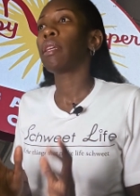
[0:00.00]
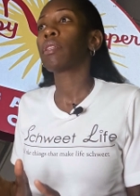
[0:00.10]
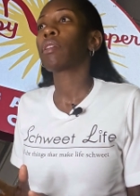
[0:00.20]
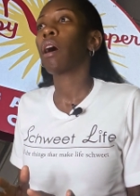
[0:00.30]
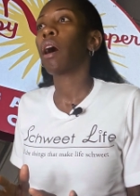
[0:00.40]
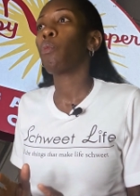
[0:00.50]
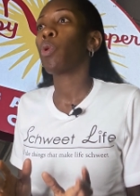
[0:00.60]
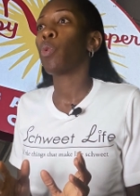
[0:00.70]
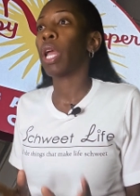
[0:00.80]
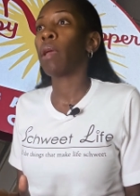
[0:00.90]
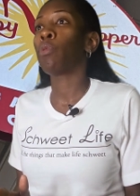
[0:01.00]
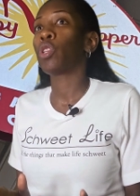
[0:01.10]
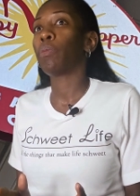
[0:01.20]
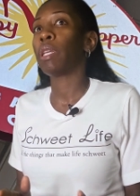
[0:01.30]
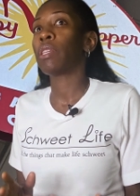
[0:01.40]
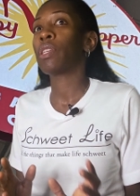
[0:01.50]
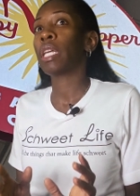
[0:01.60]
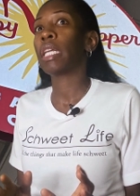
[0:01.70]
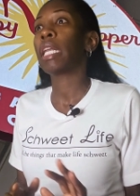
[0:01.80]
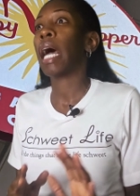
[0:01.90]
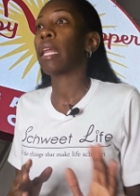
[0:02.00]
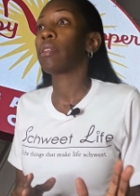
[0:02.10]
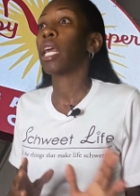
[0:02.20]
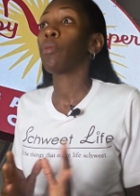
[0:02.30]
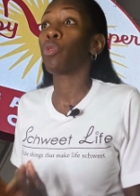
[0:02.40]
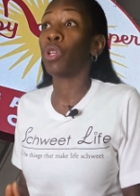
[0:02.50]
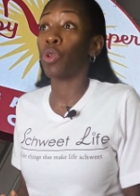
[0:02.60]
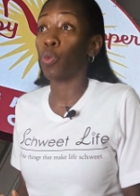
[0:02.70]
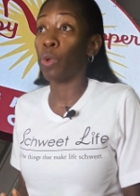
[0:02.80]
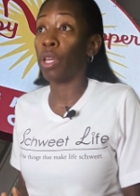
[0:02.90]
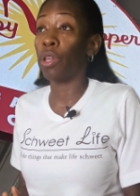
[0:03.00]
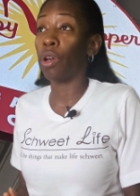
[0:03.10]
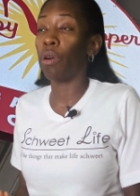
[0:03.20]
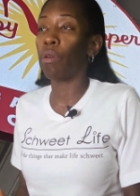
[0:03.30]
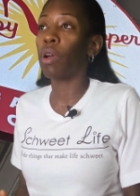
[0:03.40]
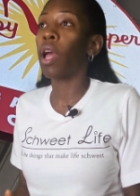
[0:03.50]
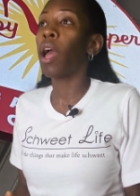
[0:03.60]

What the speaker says: this time we were able to be seated at a table near the window.